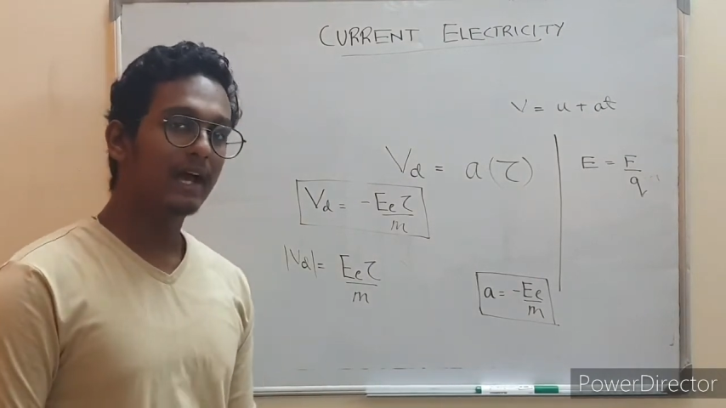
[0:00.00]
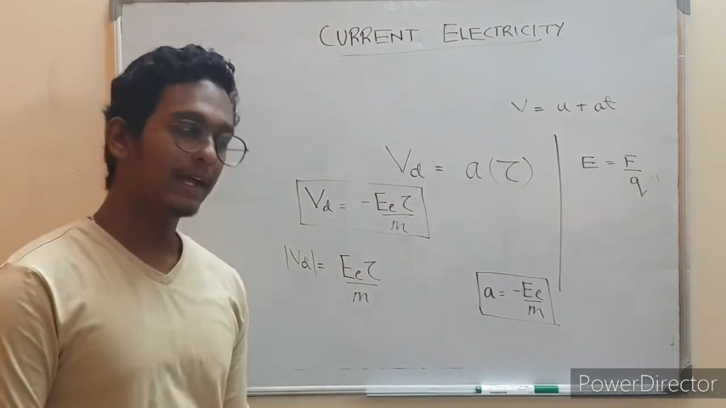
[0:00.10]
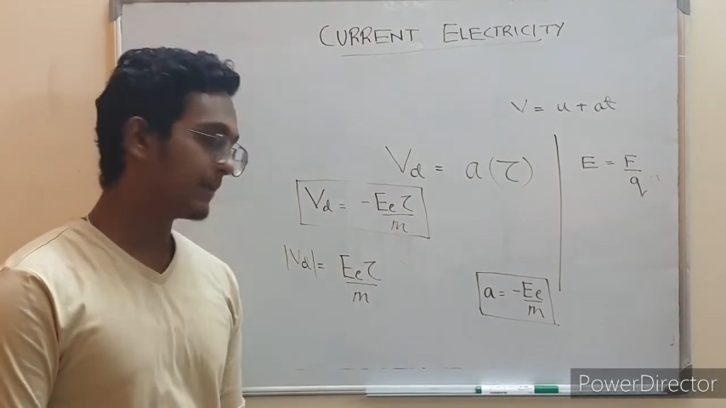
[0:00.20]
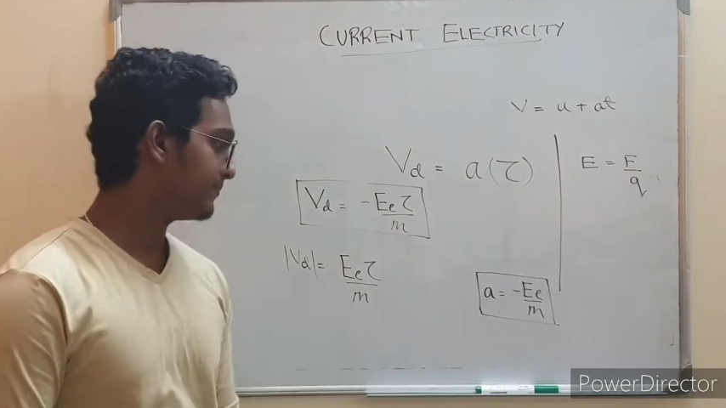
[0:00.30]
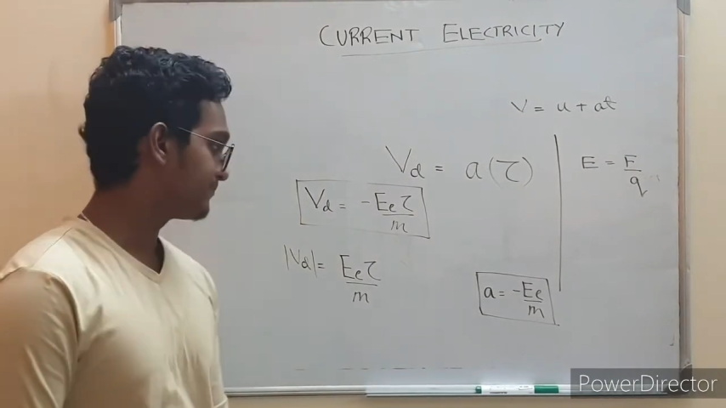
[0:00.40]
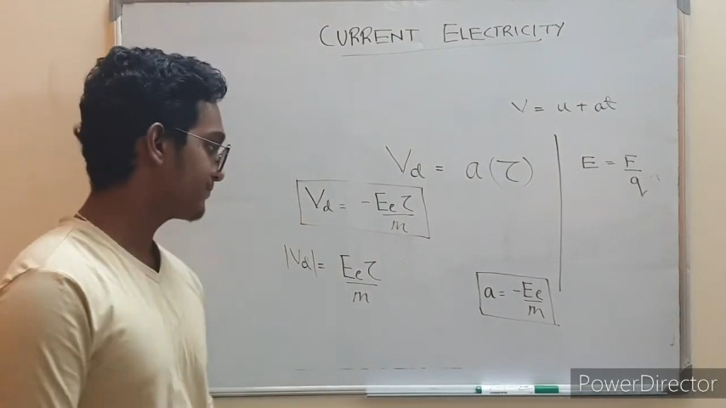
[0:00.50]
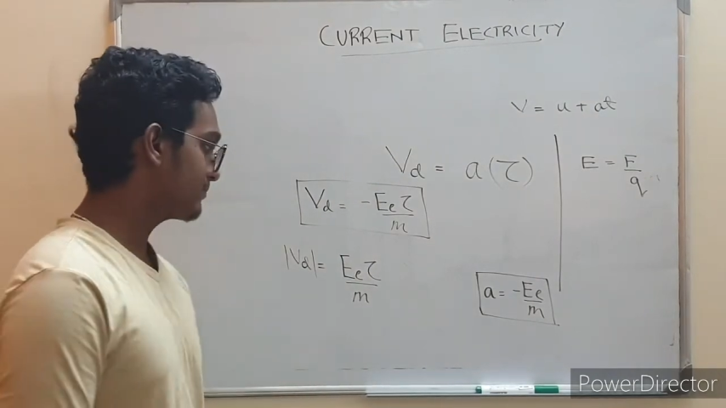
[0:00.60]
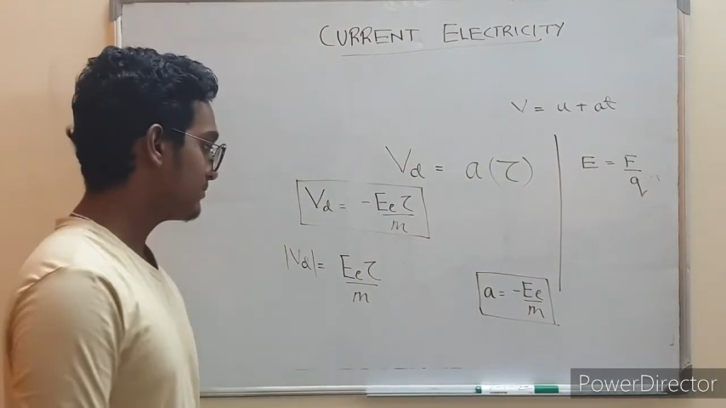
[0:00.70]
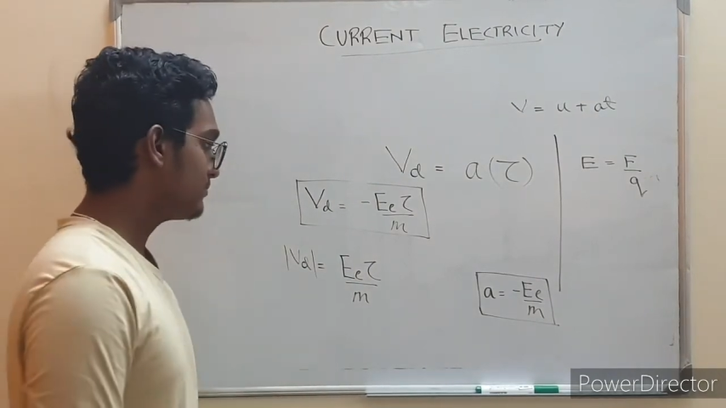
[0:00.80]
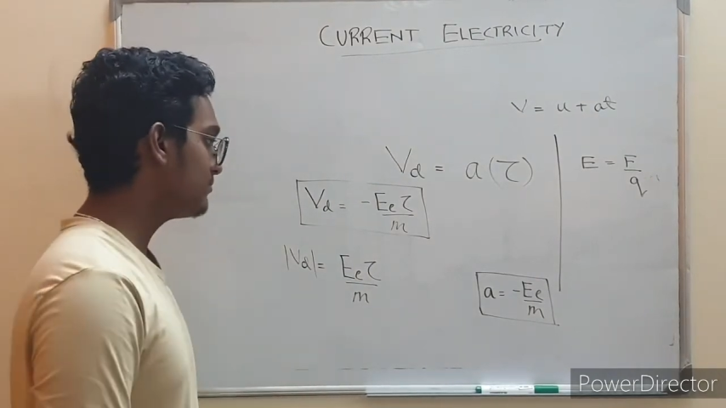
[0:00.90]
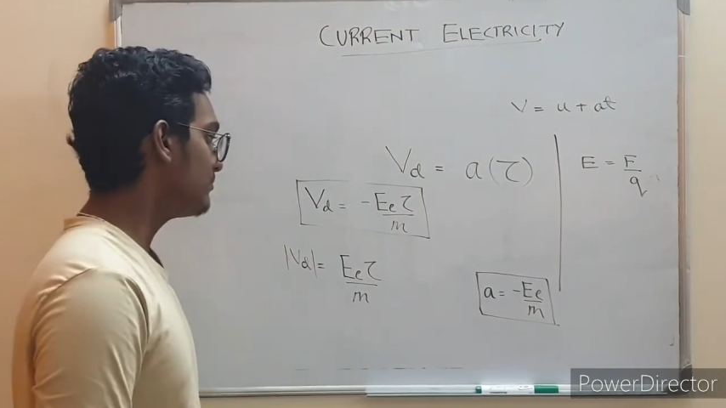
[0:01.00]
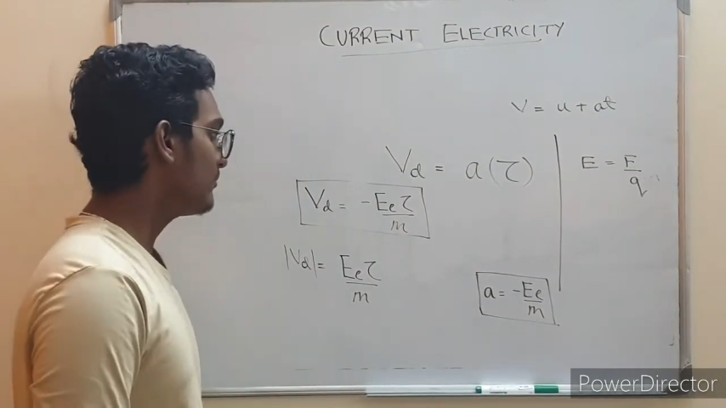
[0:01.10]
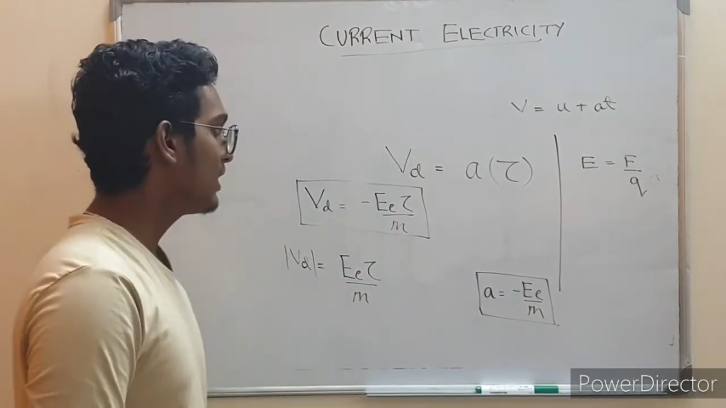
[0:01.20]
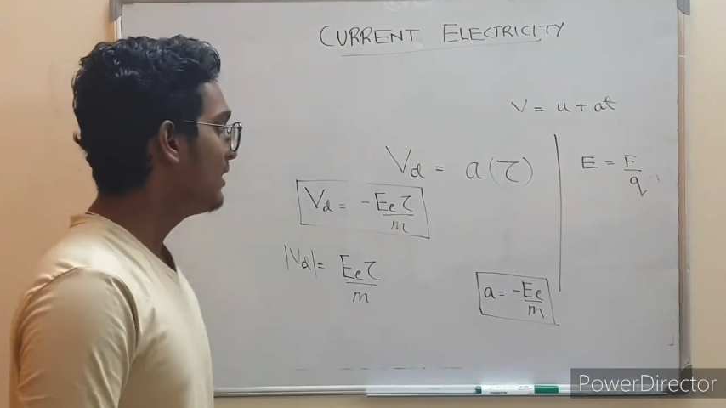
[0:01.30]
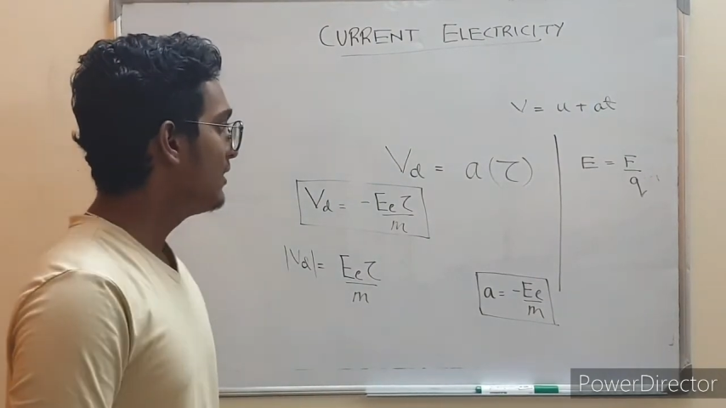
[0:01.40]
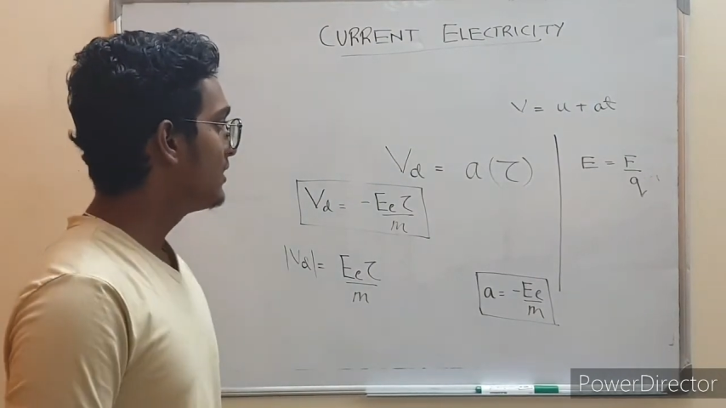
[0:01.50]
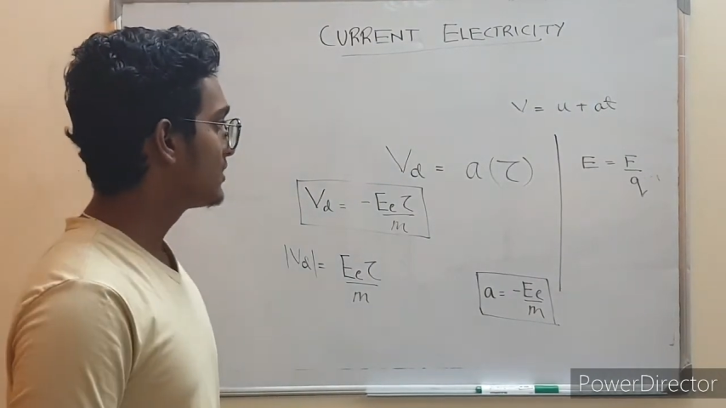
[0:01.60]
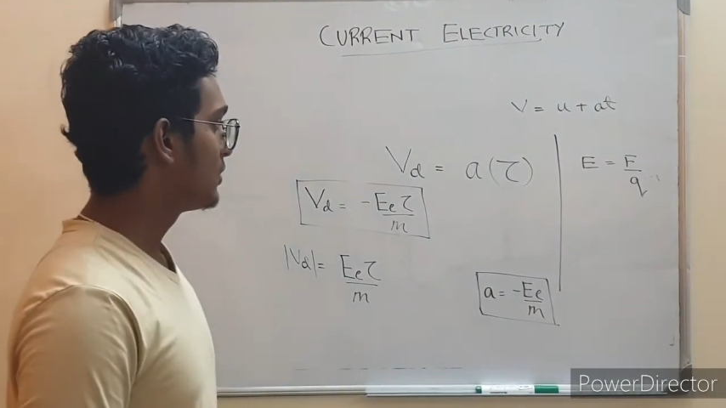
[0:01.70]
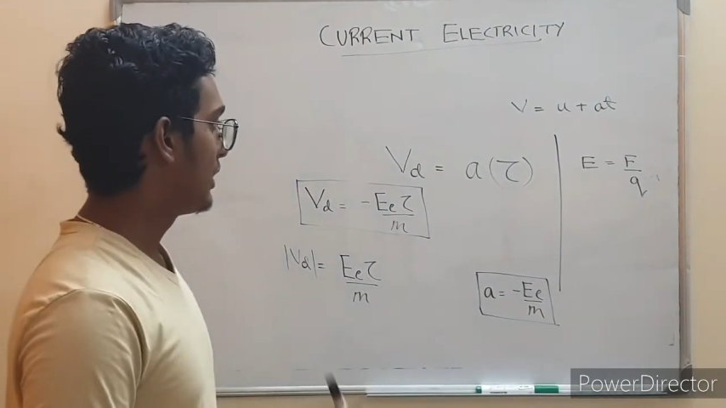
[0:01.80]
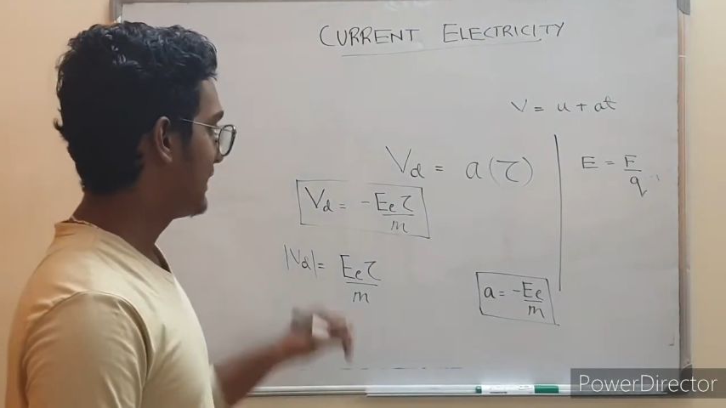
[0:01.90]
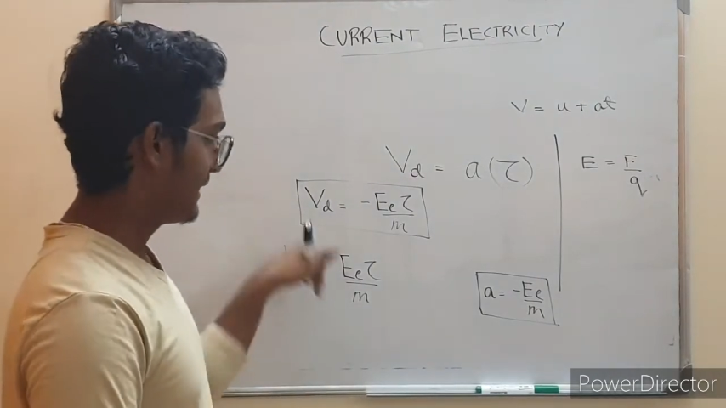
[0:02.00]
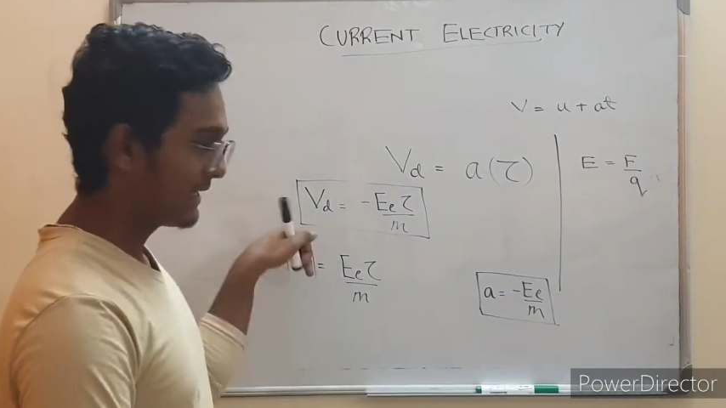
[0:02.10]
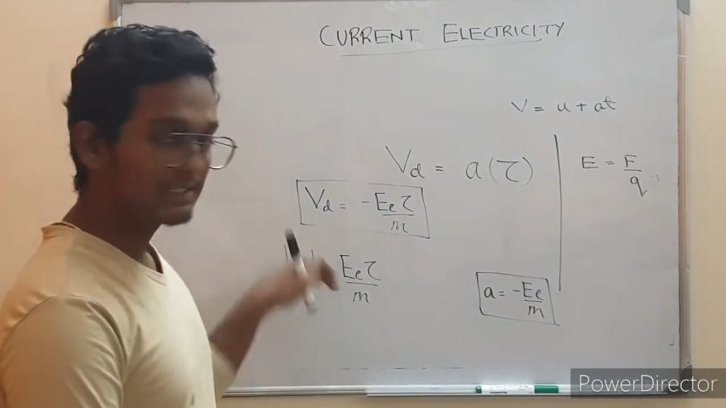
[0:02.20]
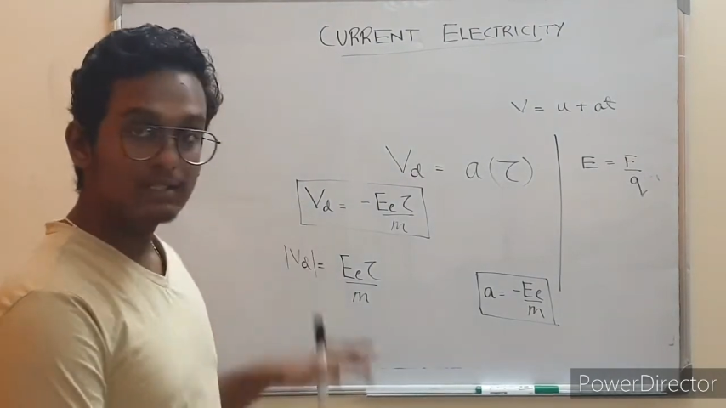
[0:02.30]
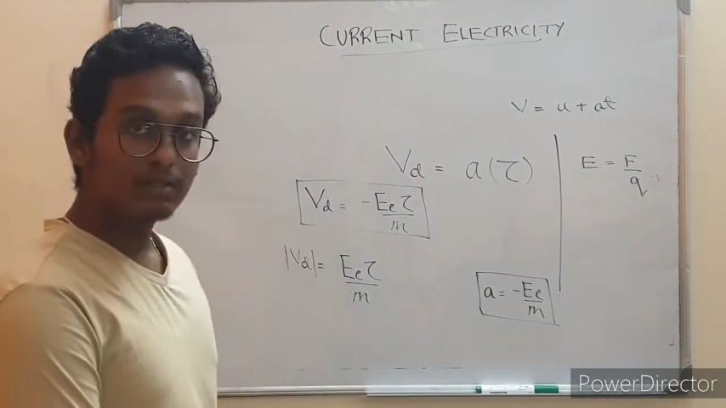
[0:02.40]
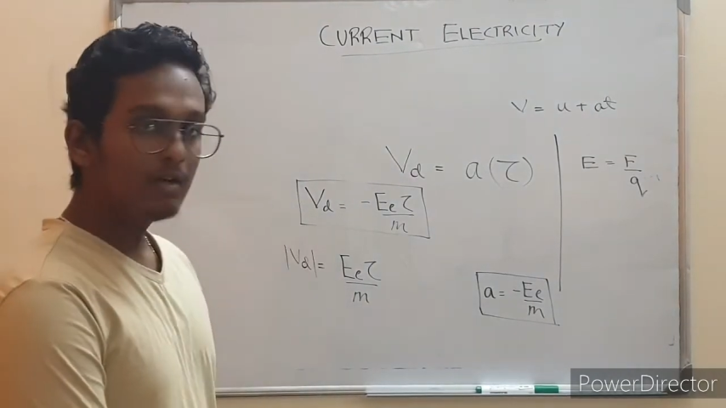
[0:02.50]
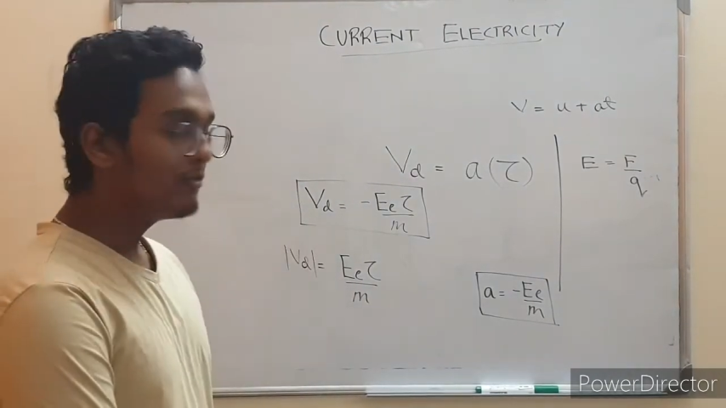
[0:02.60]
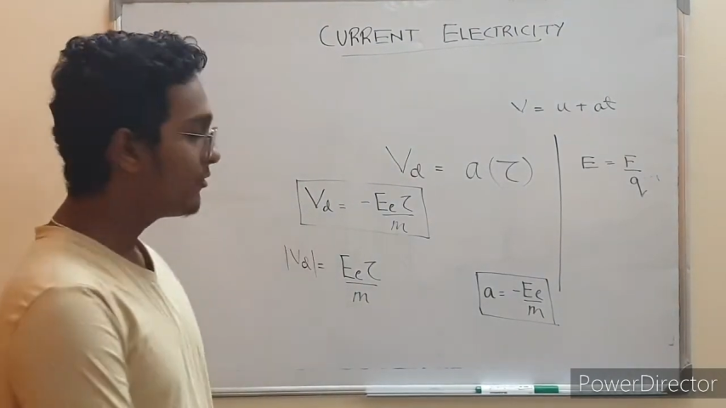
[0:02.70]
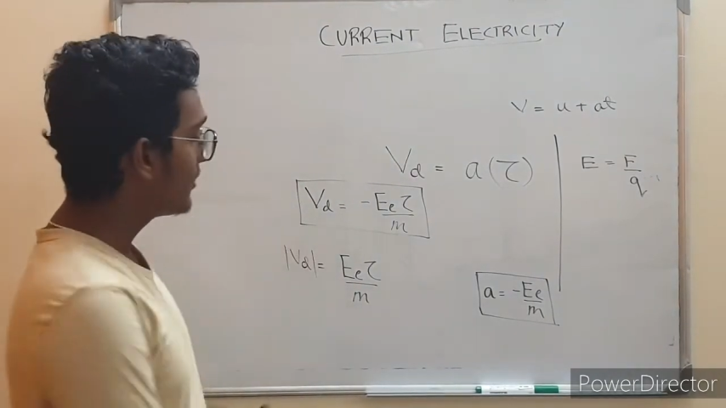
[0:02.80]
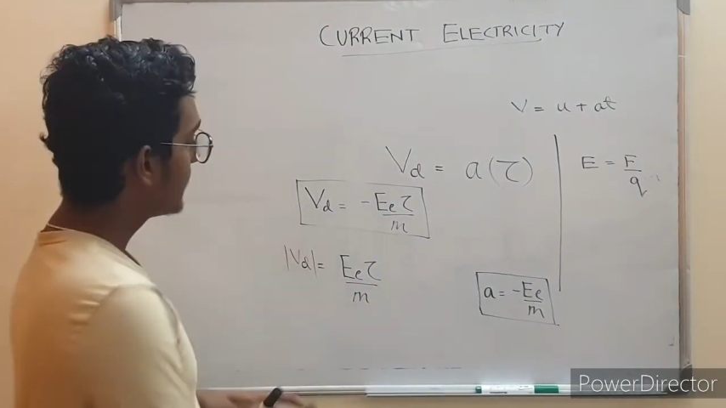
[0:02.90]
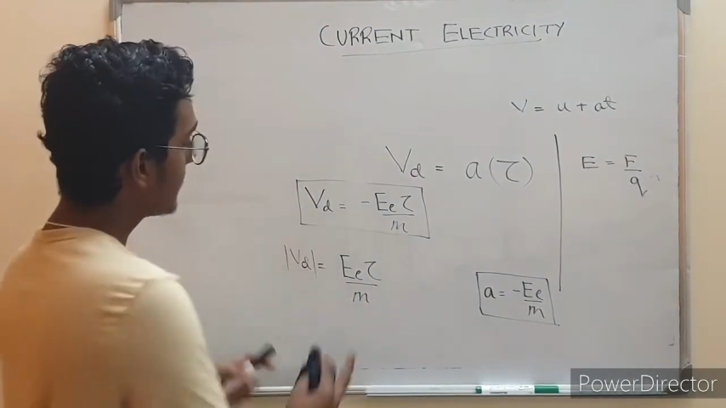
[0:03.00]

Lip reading: I. So I'll erase this off.